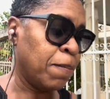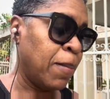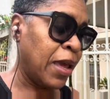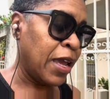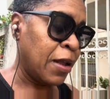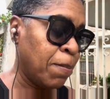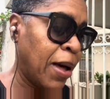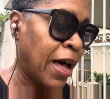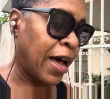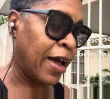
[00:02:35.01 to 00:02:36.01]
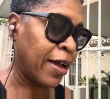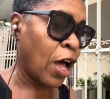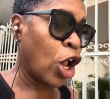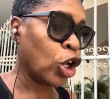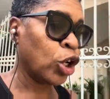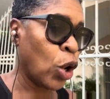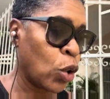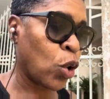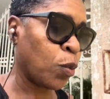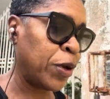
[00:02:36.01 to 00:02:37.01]
made by
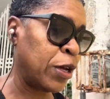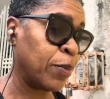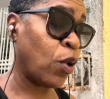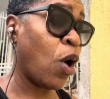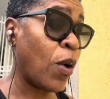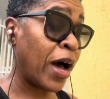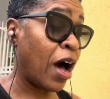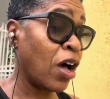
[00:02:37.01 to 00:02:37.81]
local people. Oh, I